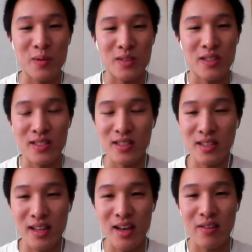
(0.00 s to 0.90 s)
doesn't
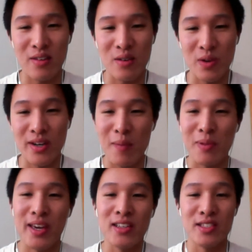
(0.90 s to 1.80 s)
allow you to run
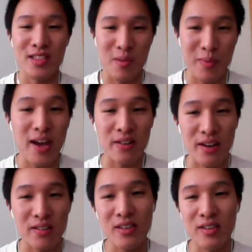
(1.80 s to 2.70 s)
applications in the
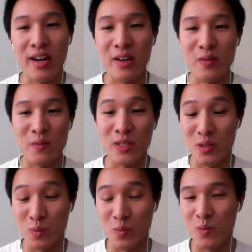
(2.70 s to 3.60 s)
background, right? Which
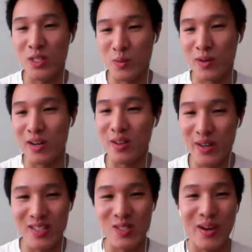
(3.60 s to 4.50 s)
is which is one of the mm-hmm.
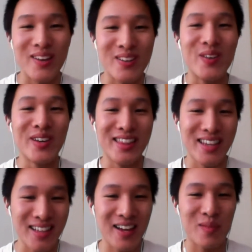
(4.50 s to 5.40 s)
reasons why you do need the
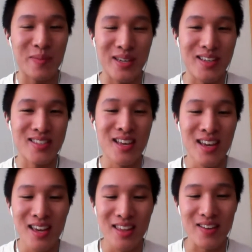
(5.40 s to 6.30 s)
cloud because
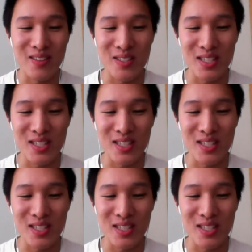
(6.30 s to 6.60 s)
there, there's a mm-hmm.